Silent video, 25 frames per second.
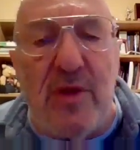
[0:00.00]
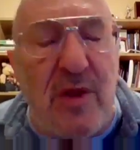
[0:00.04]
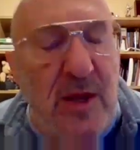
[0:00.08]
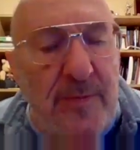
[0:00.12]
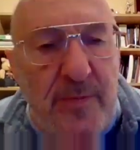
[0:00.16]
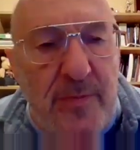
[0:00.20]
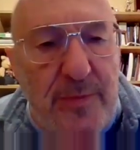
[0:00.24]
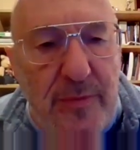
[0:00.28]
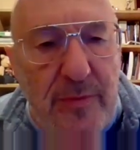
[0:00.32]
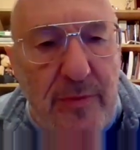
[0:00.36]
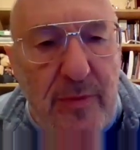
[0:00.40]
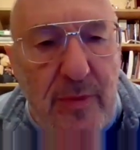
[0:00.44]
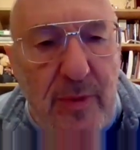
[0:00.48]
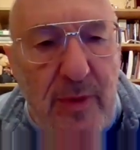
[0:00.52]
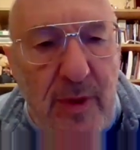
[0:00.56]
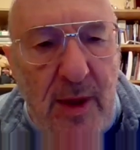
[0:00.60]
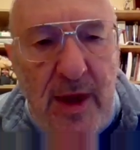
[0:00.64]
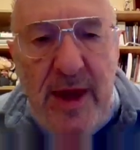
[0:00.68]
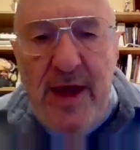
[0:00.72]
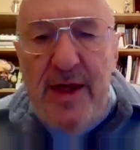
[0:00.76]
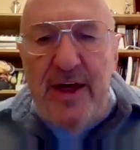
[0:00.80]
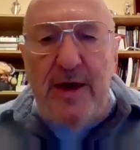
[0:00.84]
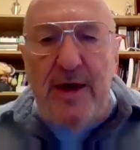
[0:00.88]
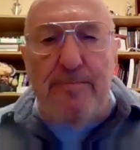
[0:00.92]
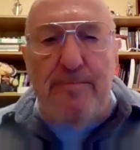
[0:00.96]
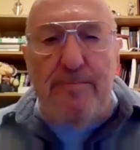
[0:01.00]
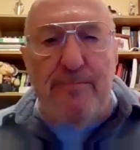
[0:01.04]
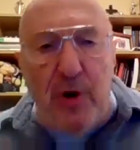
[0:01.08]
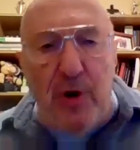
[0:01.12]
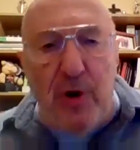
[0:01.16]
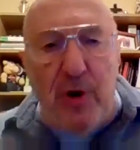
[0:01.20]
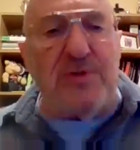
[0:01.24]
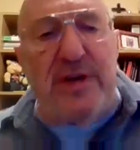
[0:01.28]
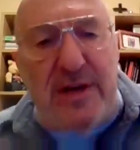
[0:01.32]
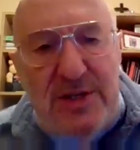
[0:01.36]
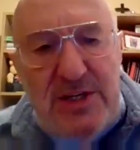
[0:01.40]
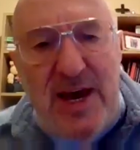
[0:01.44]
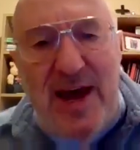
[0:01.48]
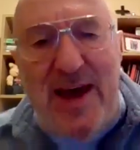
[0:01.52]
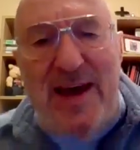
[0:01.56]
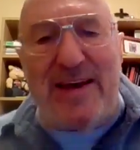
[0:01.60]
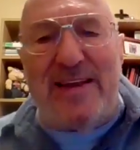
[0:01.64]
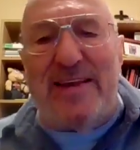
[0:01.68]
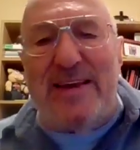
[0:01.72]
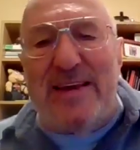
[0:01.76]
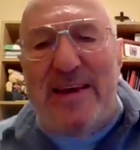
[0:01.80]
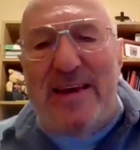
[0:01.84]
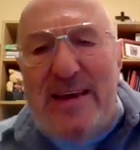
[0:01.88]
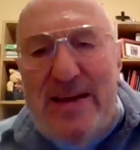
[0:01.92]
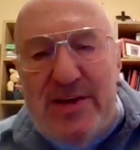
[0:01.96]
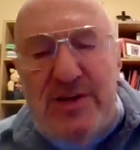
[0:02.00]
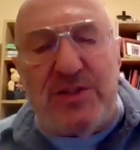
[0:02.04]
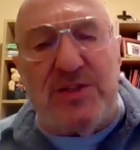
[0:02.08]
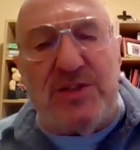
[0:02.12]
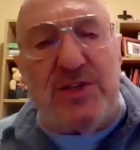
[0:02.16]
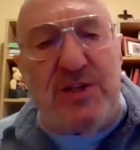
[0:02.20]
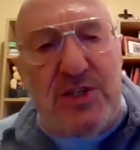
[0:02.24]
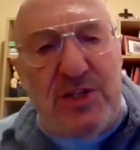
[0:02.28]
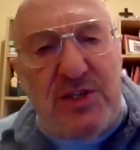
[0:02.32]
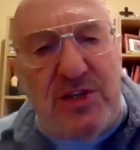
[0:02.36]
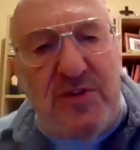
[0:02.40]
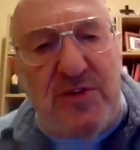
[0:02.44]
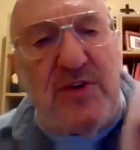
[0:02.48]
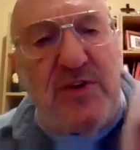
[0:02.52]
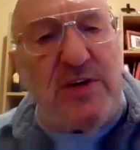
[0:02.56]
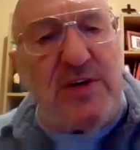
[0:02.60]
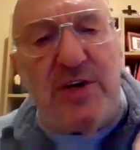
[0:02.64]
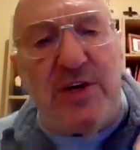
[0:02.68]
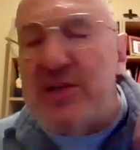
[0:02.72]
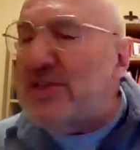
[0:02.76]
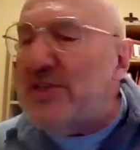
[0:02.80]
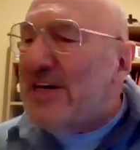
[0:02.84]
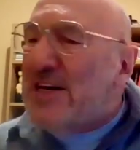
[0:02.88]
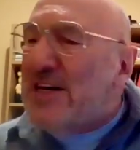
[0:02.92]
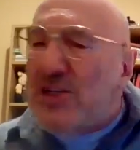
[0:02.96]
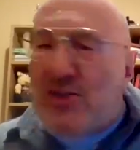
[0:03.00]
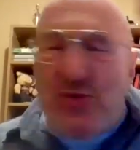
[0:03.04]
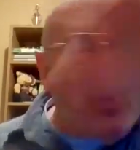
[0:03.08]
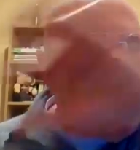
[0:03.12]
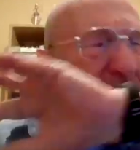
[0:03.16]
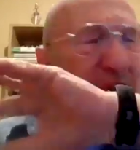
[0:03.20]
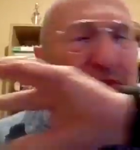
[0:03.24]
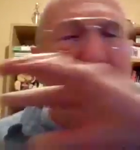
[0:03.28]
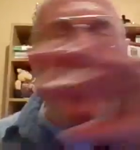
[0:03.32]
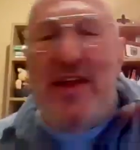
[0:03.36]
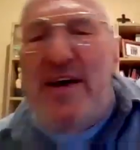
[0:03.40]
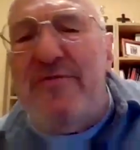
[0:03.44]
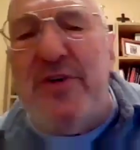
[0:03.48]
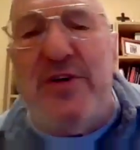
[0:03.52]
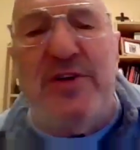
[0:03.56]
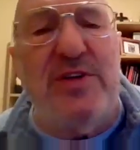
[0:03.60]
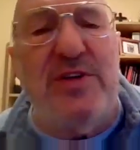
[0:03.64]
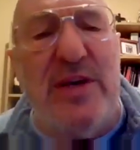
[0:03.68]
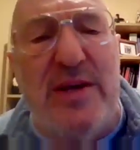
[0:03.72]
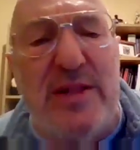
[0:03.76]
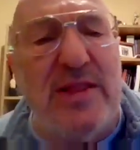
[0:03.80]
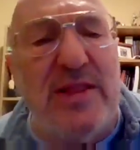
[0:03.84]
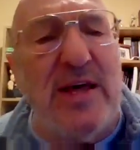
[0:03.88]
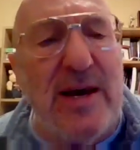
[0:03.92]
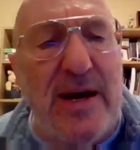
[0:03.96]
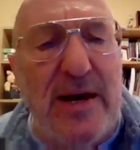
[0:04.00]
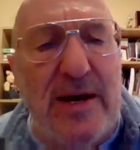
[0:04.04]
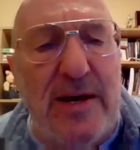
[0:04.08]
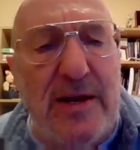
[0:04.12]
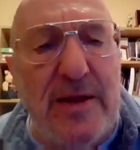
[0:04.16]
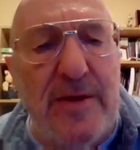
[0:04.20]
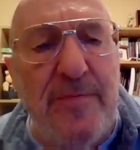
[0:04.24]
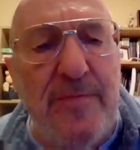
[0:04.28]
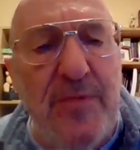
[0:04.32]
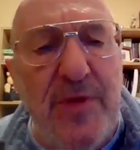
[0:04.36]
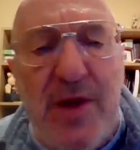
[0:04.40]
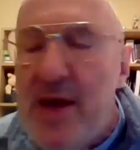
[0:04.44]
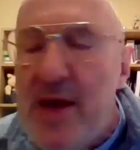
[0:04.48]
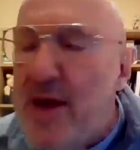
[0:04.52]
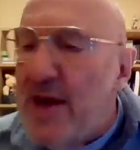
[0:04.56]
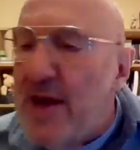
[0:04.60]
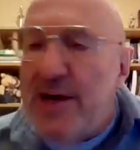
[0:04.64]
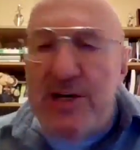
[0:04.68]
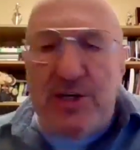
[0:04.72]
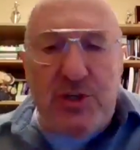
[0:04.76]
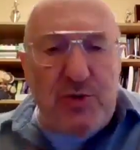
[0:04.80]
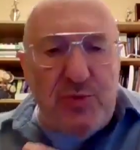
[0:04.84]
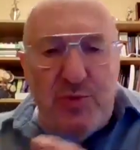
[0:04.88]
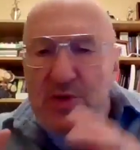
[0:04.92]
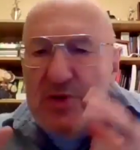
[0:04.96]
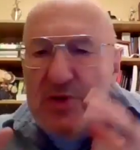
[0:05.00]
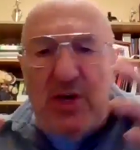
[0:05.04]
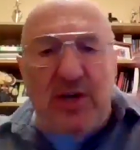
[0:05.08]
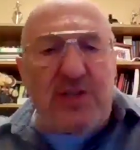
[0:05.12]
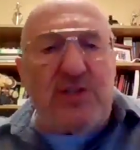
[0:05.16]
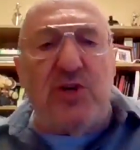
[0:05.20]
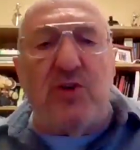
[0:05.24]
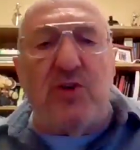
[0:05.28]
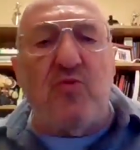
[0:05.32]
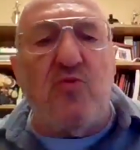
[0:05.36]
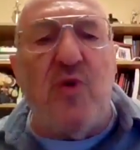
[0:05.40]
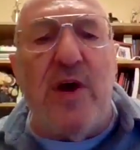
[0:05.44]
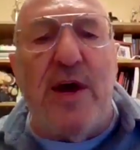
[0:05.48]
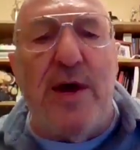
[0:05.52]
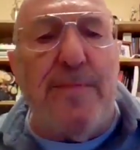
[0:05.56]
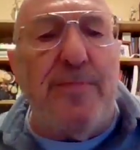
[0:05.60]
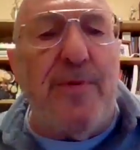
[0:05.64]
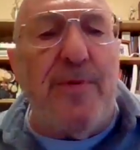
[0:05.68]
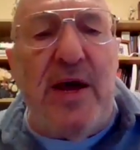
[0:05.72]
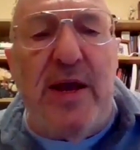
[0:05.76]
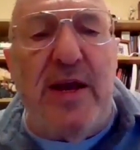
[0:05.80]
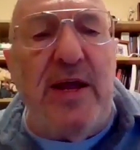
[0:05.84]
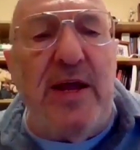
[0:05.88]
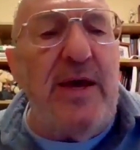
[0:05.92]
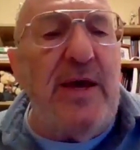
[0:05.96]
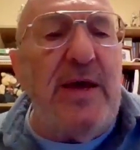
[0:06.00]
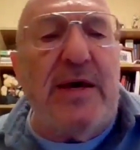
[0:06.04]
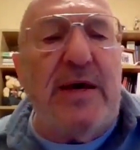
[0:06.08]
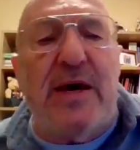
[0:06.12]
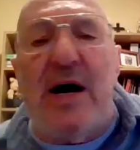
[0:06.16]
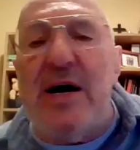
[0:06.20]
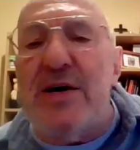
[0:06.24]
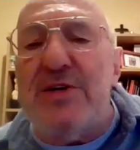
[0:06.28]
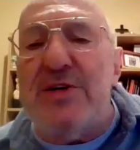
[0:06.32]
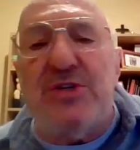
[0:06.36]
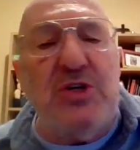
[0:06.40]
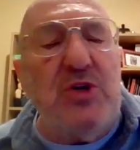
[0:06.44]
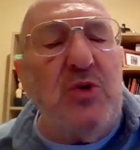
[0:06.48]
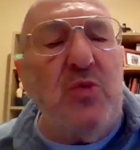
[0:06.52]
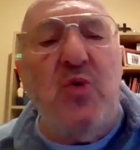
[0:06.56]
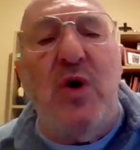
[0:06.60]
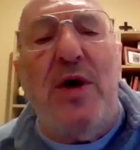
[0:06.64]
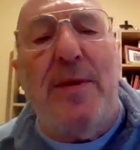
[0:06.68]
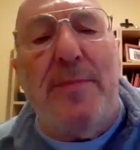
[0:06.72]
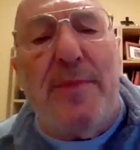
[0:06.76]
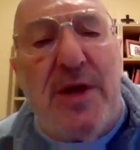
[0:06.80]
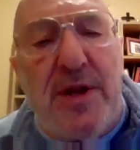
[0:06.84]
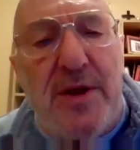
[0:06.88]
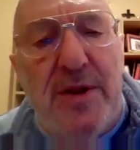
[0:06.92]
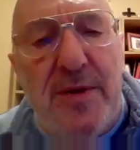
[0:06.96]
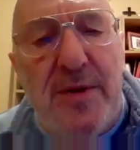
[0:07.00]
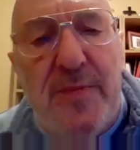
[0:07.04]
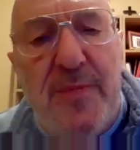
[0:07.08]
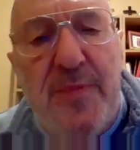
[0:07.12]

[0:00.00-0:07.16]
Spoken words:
they purposely attacked innocent civilians. Israel never did that. Israel doesn't rape any Gazan women.